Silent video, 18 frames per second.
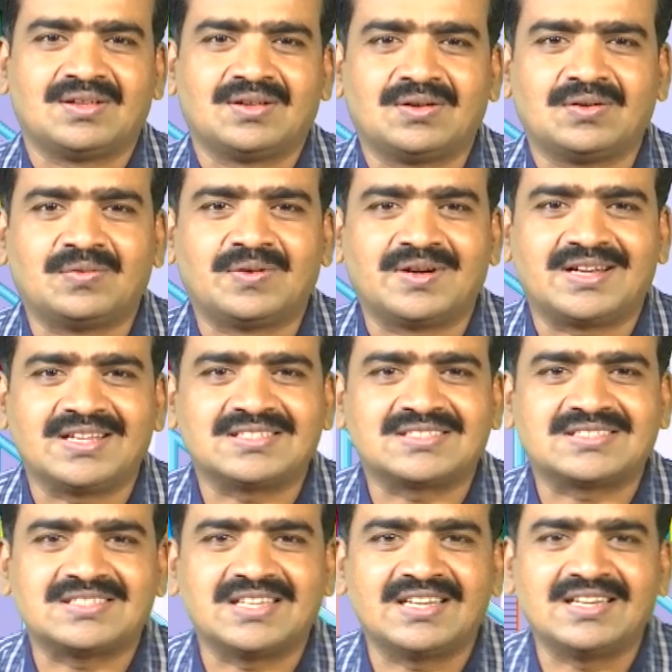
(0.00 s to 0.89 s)
What is
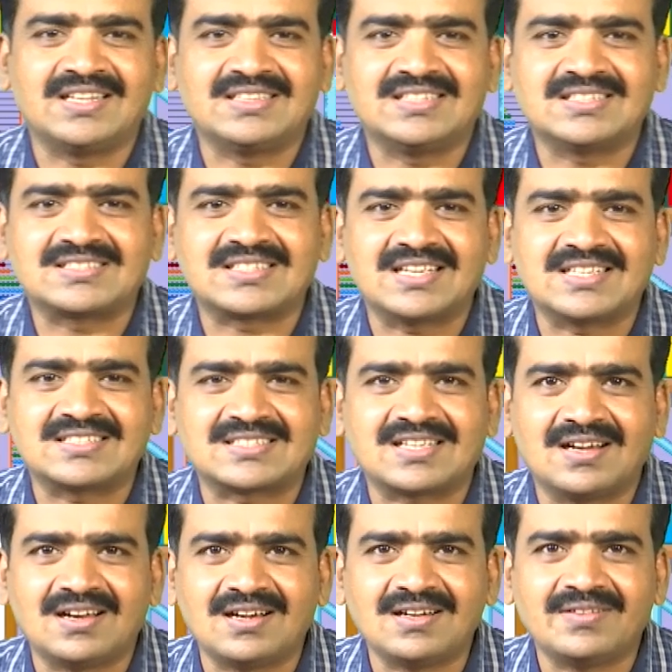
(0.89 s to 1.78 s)
10 in this case
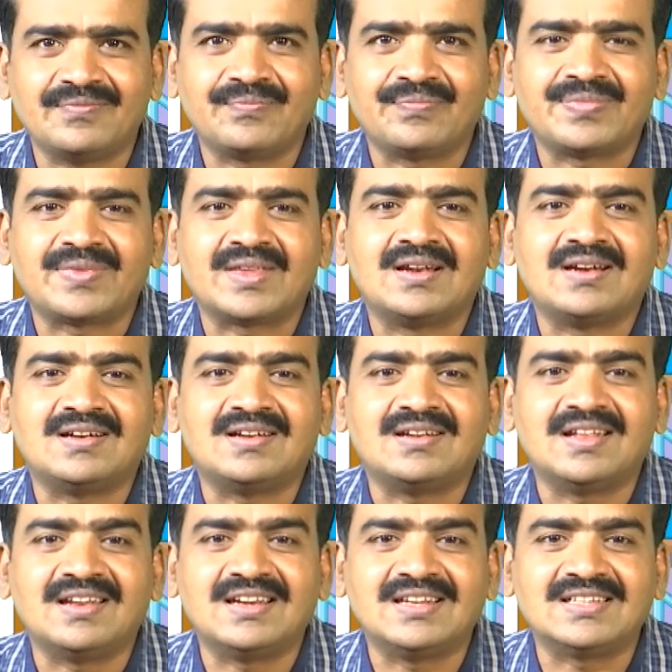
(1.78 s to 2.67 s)
called?
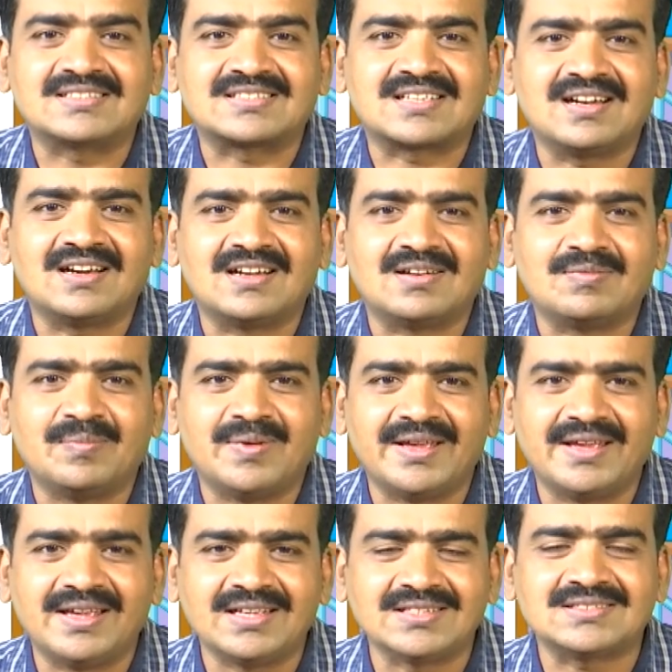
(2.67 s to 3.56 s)
10 is called
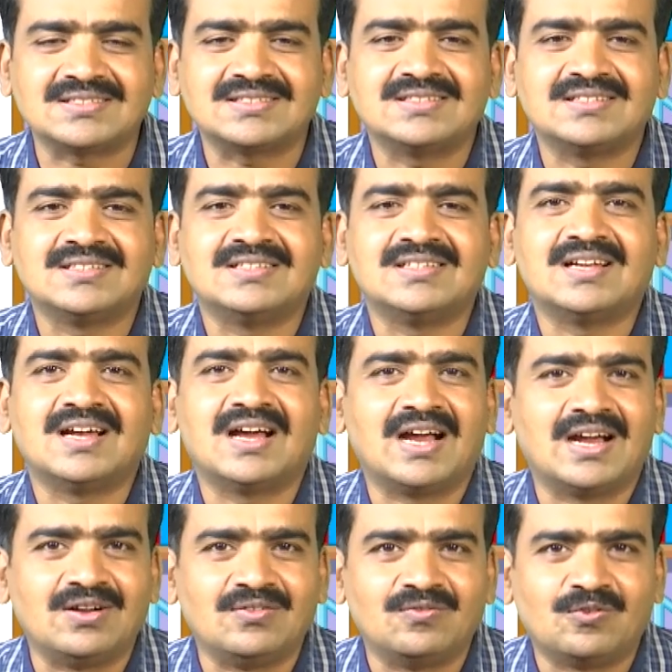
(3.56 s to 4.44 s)
base
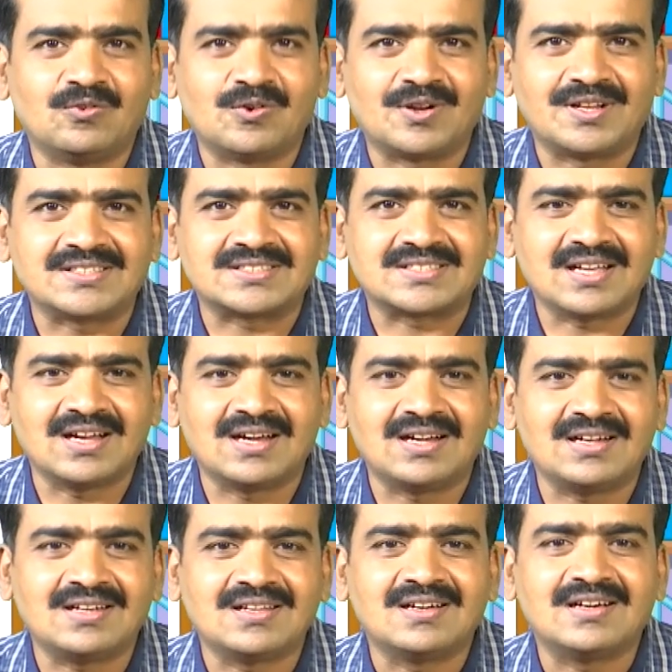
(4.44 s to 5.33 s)
and 4 is
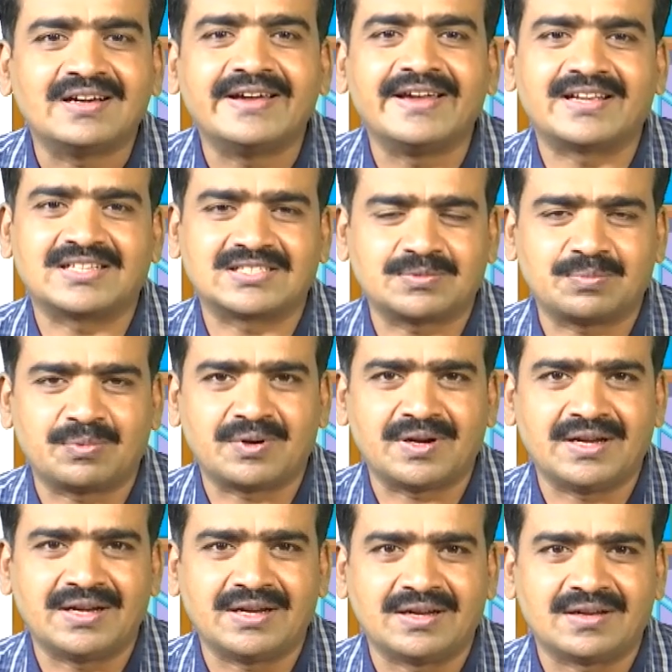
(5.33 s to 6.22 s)
called
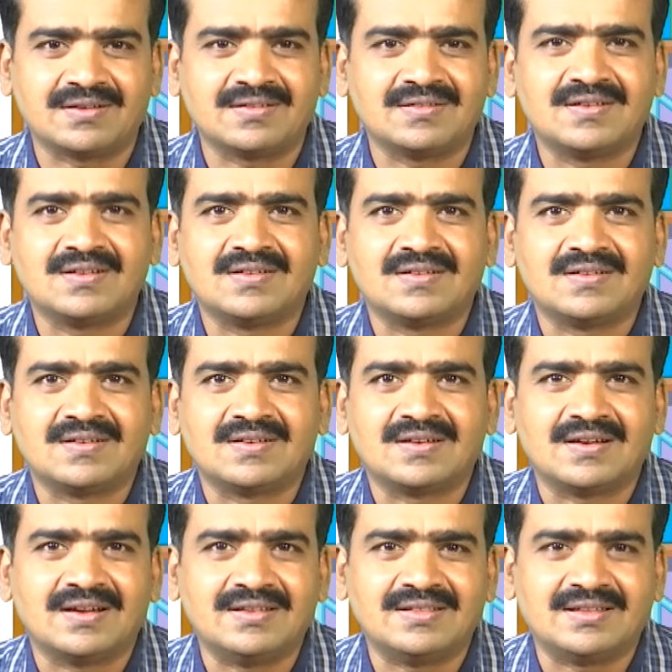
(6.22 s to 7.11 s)
exponent.
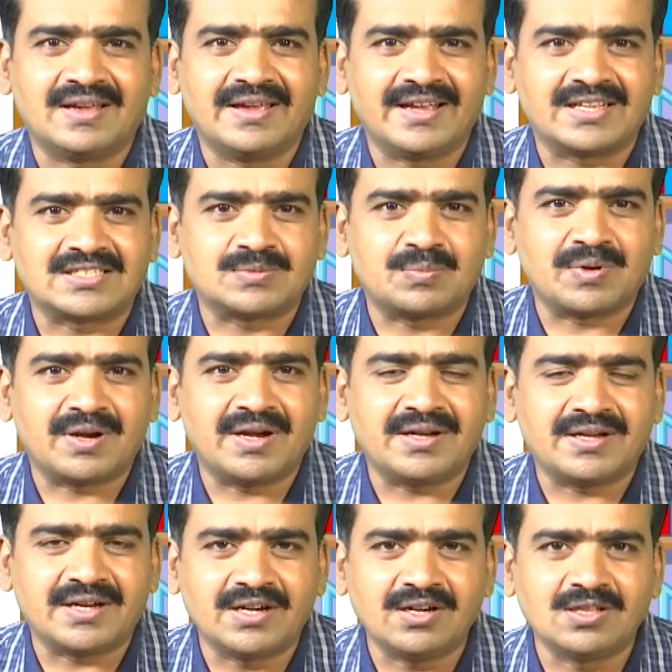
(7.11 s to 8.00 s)
In the exponent
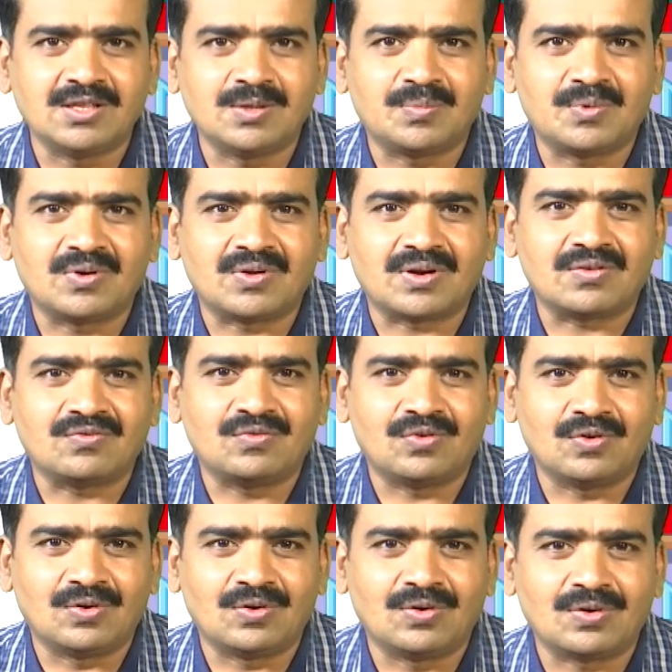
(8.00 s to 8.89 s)
10 to the power of
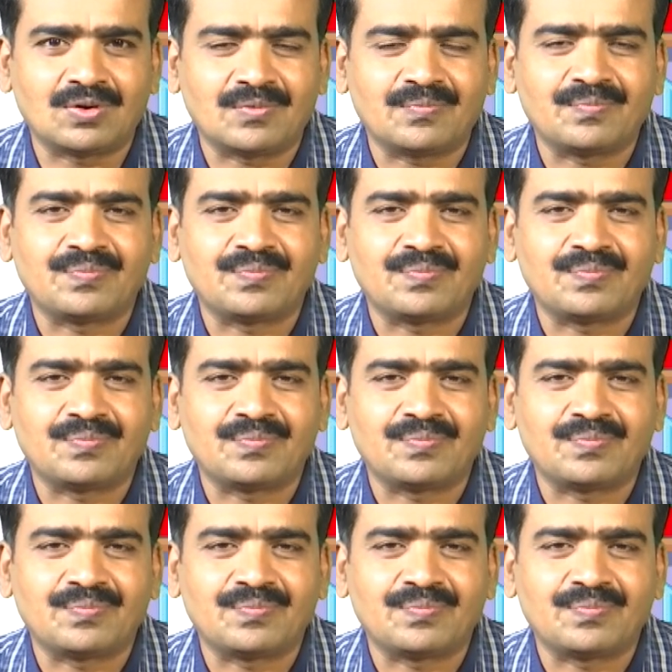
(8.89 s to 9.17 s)
4,